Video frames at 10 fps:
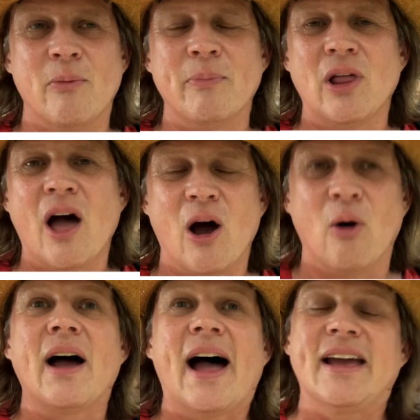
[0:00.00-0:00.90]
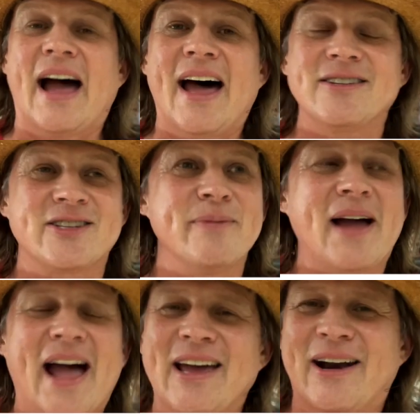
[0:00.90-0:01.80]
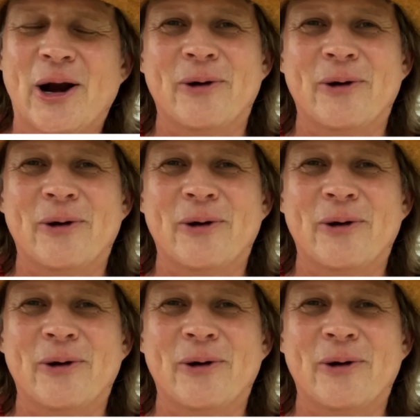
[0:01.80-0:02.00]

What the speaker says: below. I got some guy had